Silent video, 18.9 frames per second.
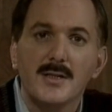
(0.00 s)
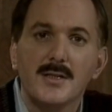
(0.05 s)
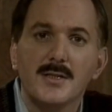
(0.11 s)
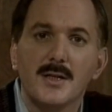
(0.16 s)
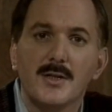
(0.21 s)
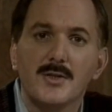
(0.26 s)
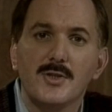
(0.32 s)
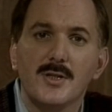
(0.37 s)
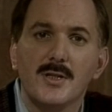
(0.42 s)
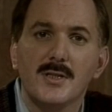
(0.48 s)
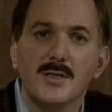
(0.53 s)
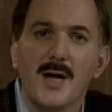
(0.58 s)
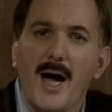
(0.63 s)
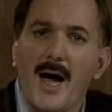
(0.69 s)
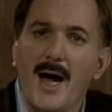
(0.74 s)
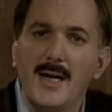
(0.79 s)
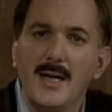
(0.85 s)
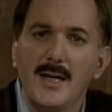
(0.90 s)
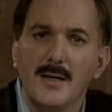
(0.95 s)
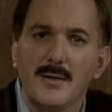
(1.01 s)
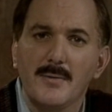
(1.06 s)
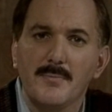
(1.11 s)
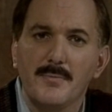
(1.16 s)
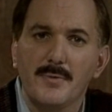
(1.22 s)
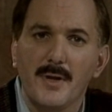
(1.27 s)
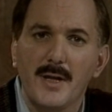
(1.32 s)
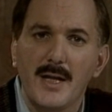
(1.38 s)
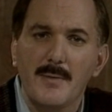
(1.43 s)
such as
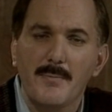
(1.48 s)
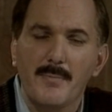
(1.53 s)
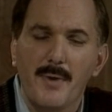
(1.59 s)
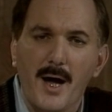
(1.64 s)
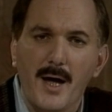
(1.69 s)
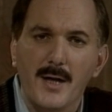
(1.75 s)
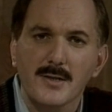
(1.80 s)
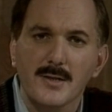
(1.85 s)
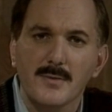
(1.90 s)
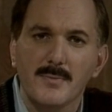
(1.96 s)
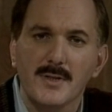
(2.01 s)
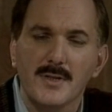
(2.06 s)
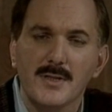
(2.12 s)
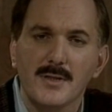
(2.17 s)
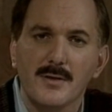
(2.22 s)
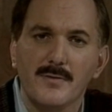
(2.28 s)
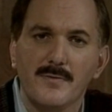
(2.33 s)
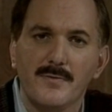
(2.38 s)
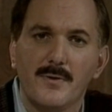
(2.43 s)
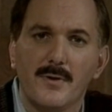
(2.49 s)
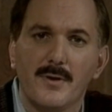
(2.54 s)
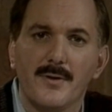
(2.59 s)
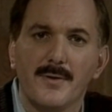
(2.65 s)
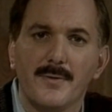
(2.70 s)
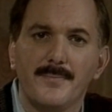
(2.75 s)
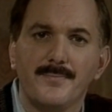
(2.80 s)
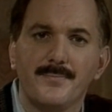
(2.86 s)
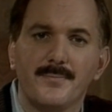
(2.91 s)
hiding, playing possum, and so forth.